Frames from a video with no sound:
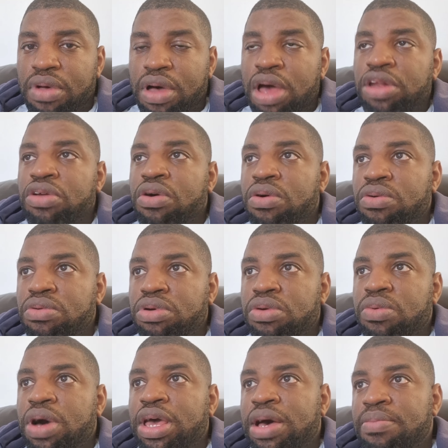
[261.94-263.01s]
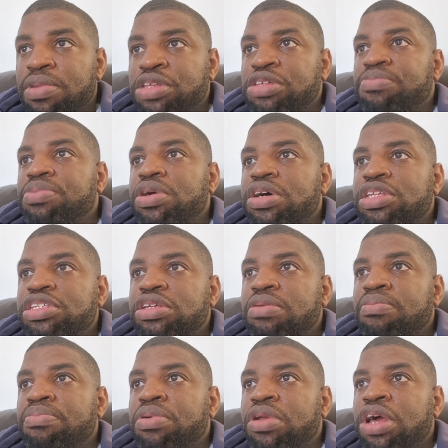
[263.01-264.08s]
I know who I am as a
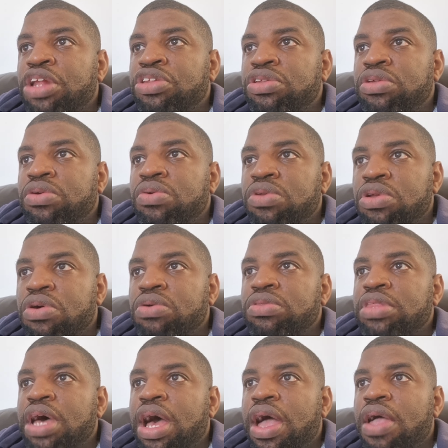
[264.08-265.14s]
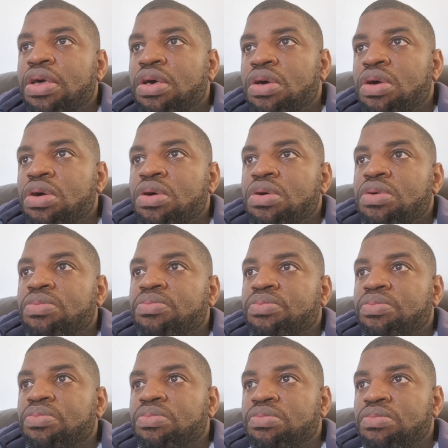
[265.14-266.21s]
person, but I do know that
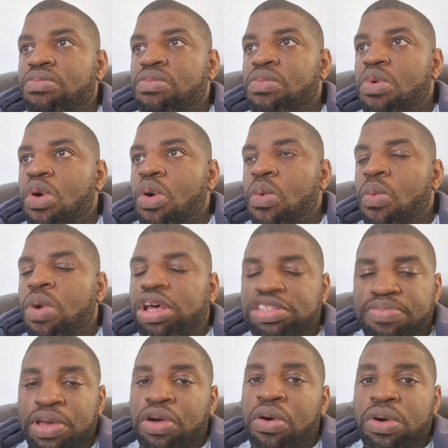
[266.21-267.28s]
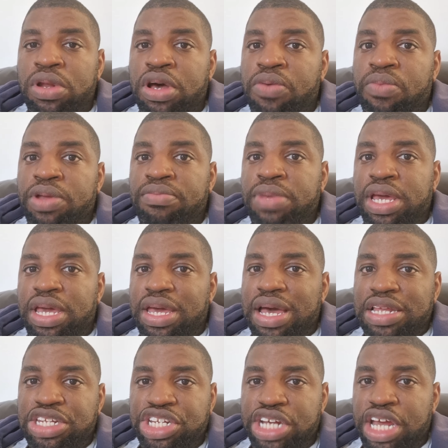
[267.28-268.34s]
what's been going on with me
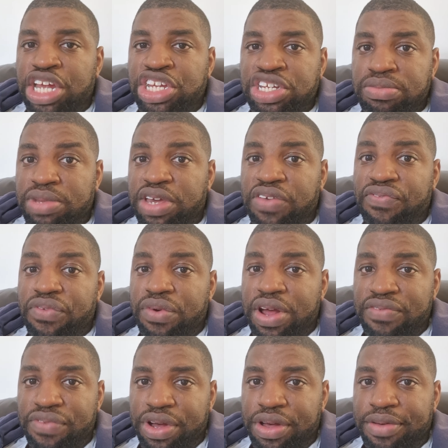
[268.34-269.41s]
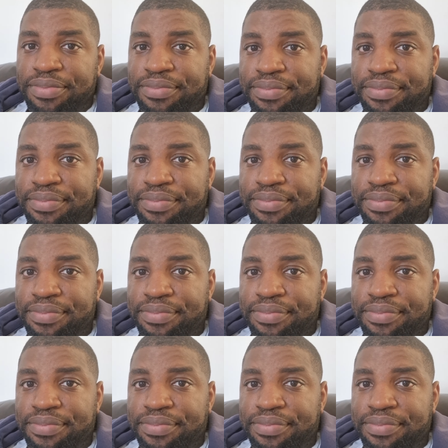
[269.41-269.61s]
has changed me forever.